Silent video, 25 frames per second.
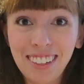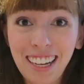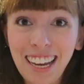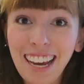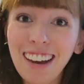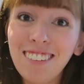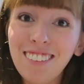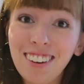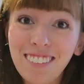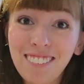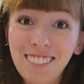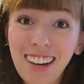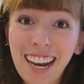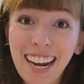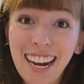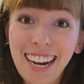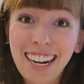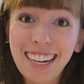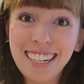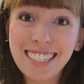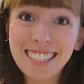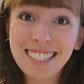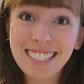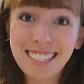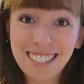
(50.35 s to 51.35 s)
It would
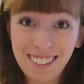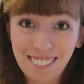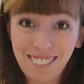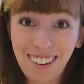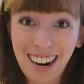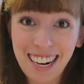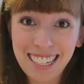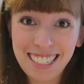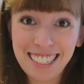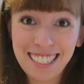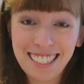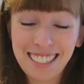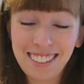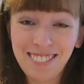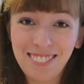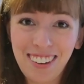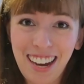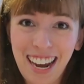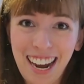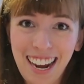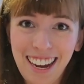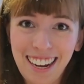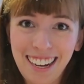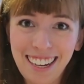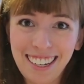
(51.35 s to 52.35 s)
mean so much to
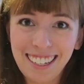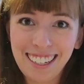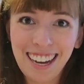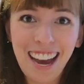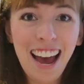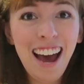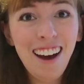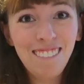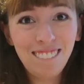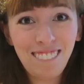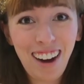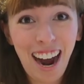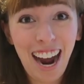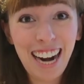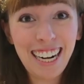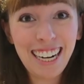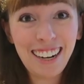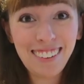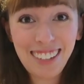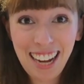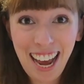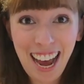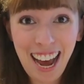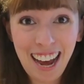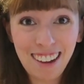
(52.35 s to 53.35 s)
me. Bye
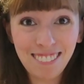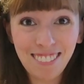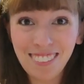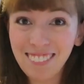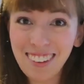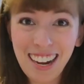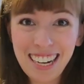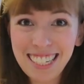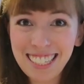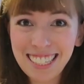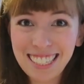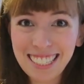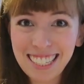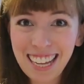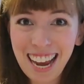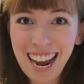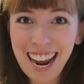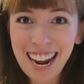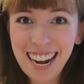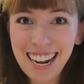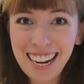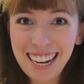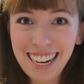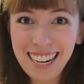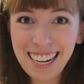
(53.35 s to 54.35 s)
now and have a
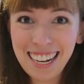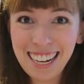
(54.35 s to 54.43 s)
magical day.